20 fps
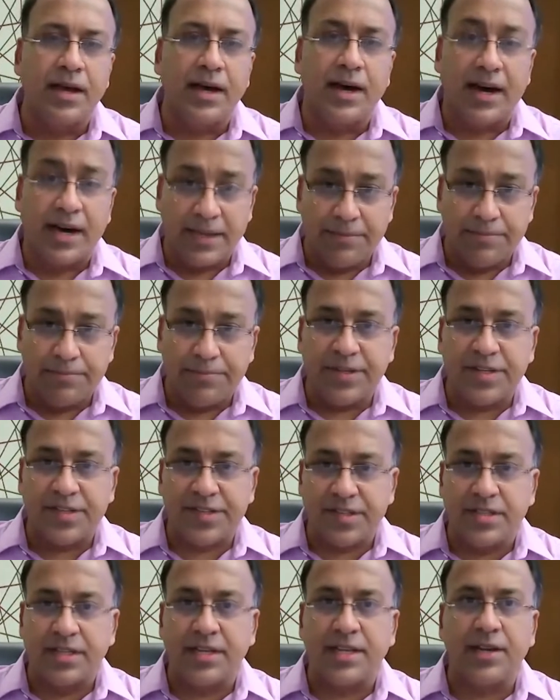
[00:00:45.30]
I am
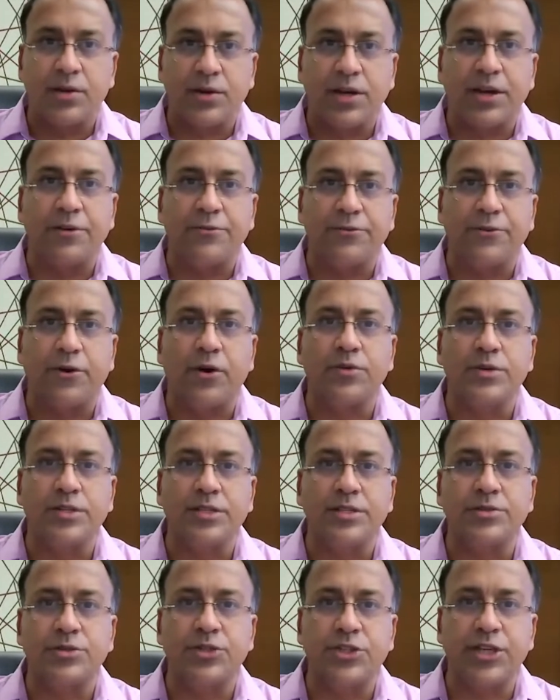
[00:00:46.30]
personally looking
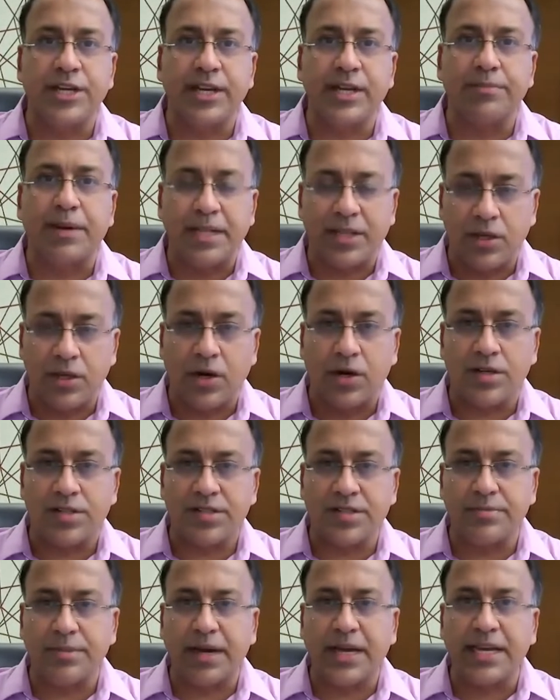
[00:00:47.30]
forward to sharing my
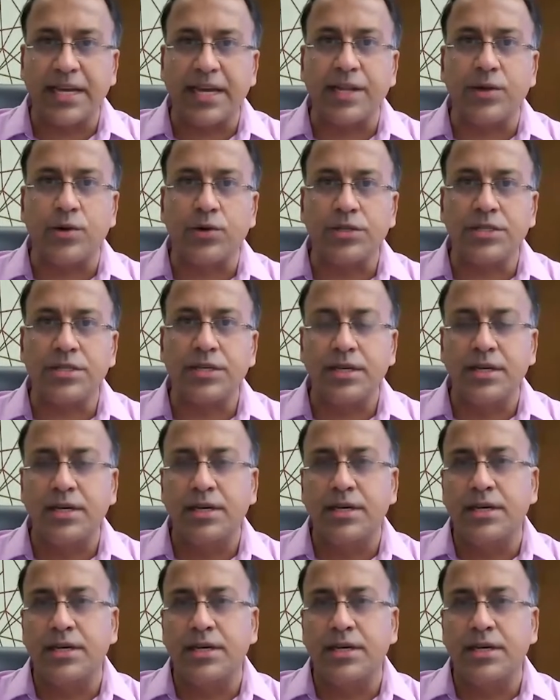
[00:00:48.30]
thoughts in my keynote,